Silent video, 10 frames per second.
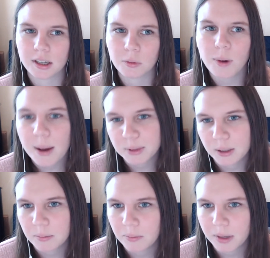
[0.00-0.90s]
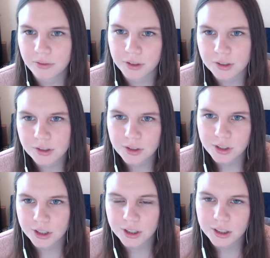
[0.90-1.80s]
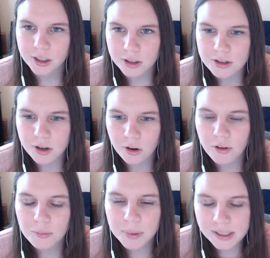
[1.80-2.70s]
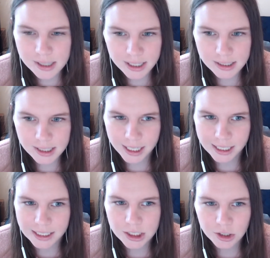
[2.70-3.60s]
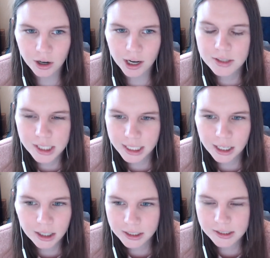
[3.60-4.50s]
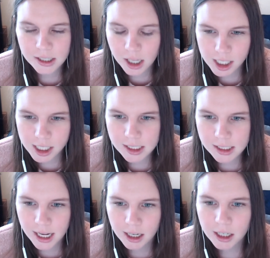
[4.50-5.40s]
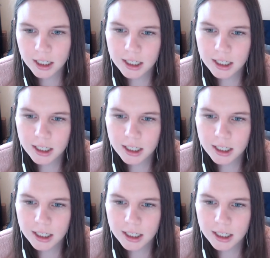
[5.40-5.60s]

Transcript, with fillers: wrapped up my first year or so of business and you know i was taking on these clients that